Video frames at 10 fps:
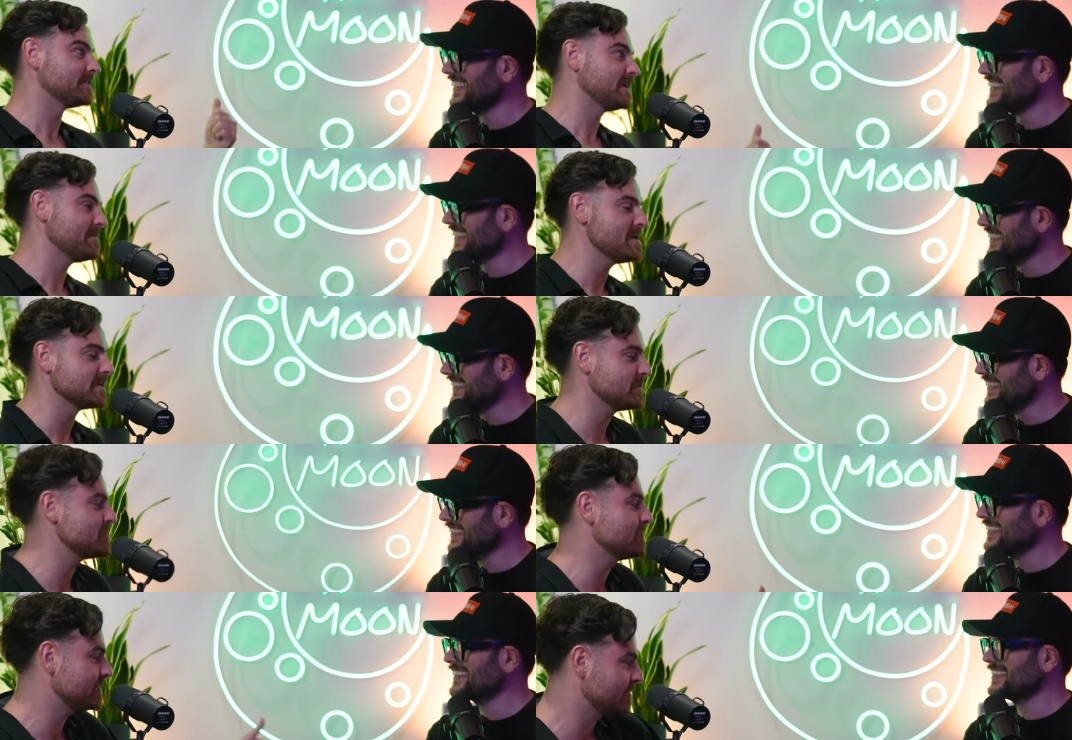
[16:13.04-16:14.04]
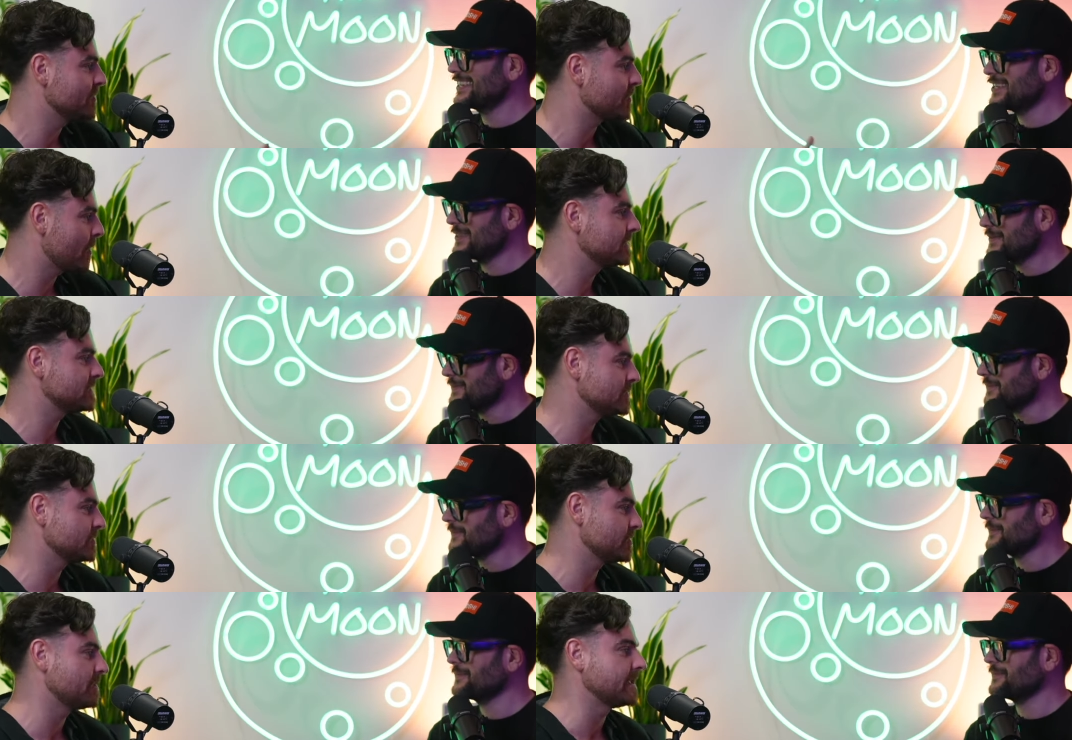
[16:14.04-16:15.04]
Speaker 1: after 10 minutes. No, you're, you're, you're going to
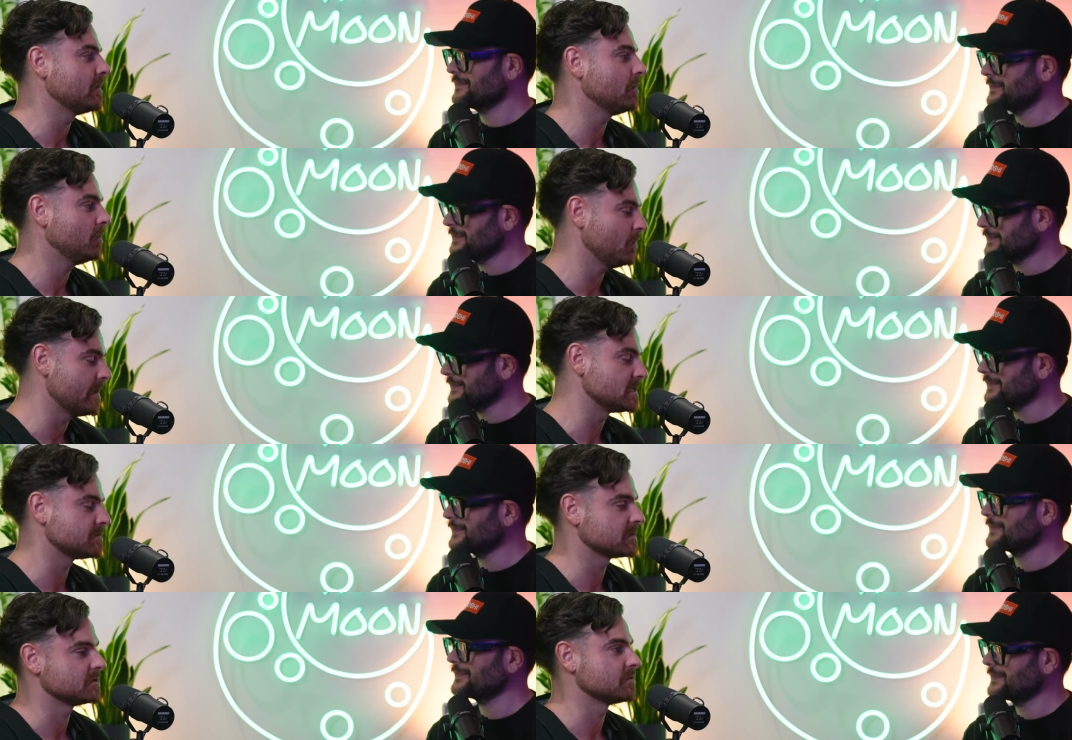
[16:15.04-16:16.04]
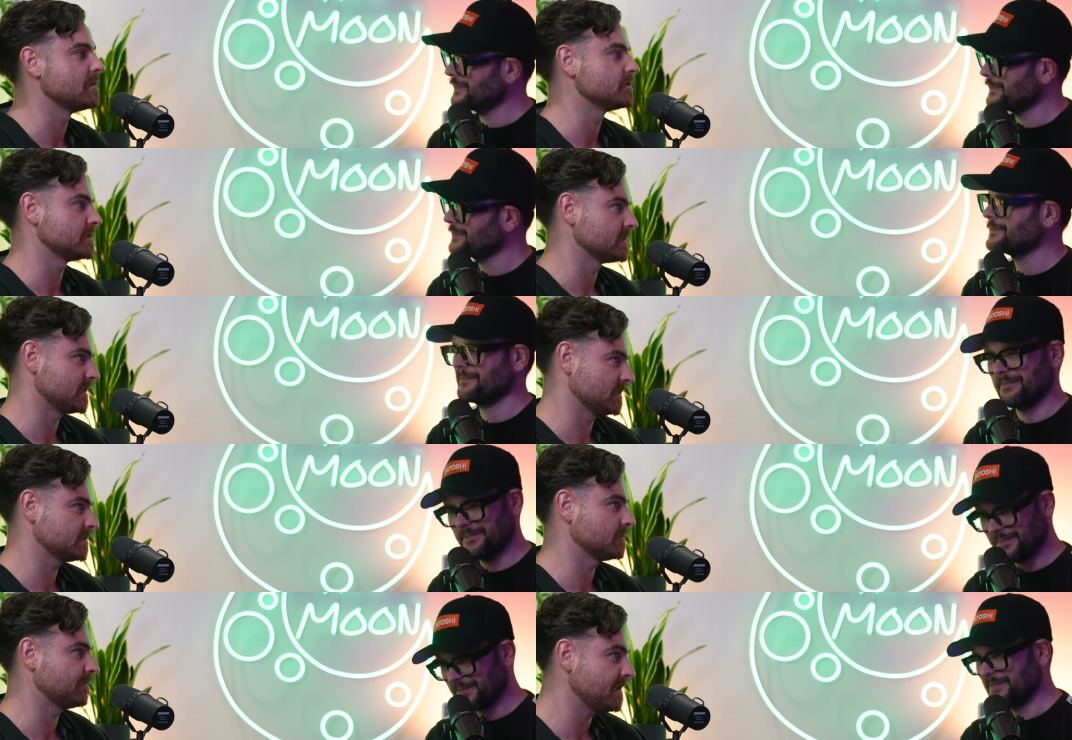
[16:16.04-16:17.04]
lose all your money always because you're emotionally
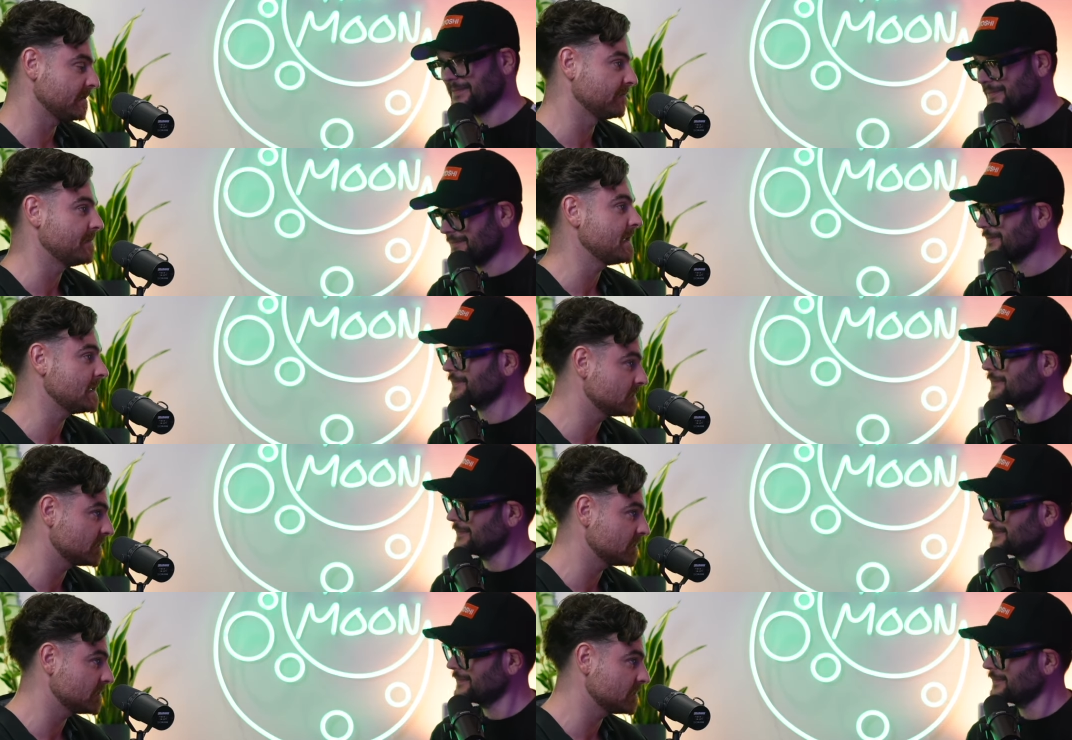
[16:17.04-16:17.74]
attached to the feeling of being